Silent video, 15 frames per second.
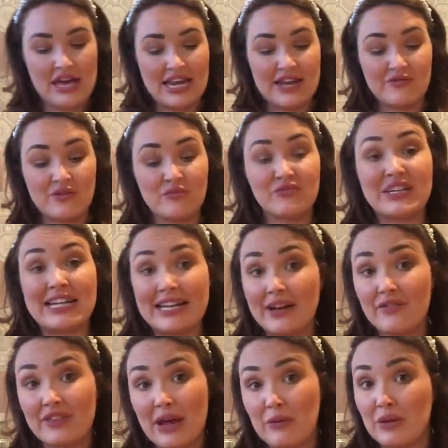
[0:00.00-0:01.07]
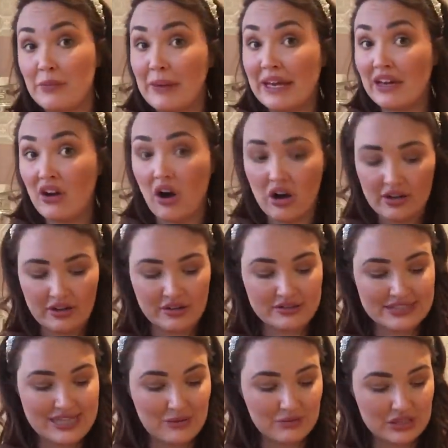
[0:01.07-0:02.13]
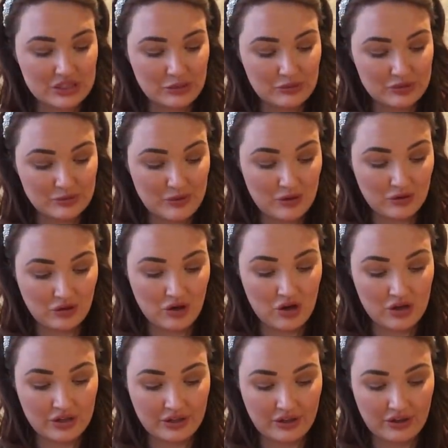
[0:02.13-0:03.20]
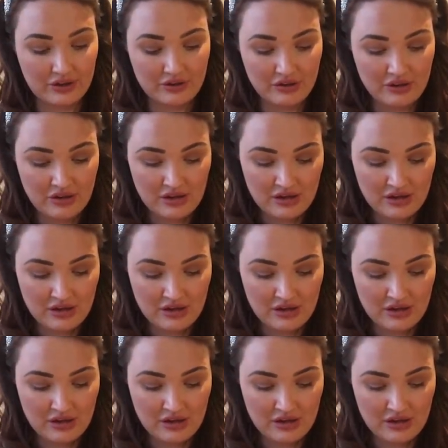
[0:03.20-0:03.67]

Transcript: and everyone really loved that with the pink cardigan. So That was new as well, the cardigan.